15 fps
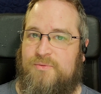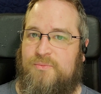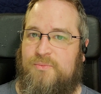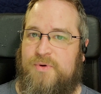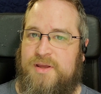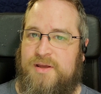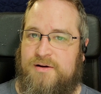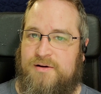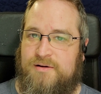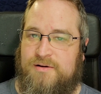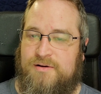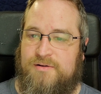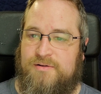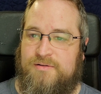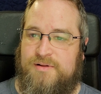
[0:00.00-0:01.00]
we are
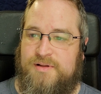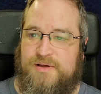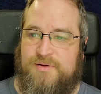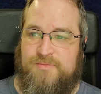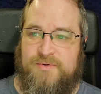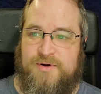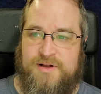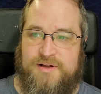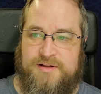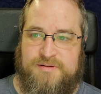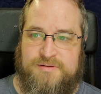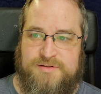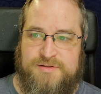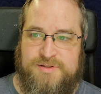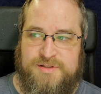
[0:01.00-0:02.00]
currently
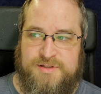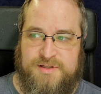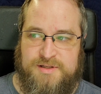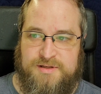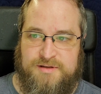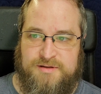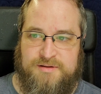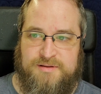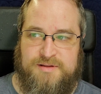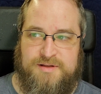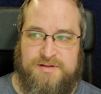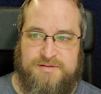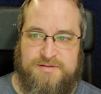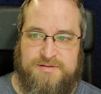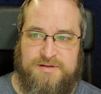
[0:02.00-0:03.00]
watching
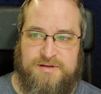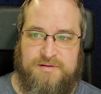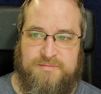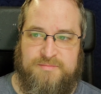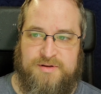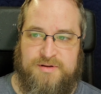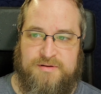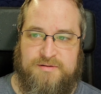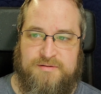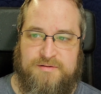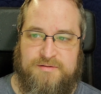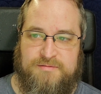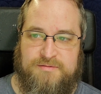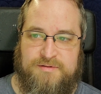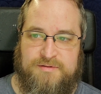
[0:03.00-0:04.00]
That Time I
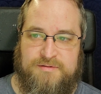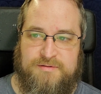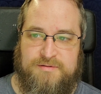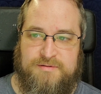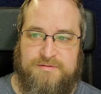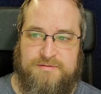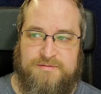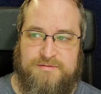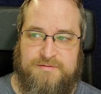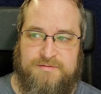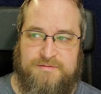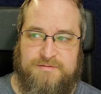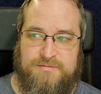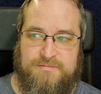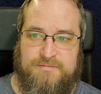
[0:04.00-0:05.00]
Got Reincarnated as a
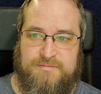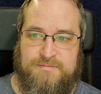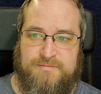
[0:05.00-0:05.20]
Slime.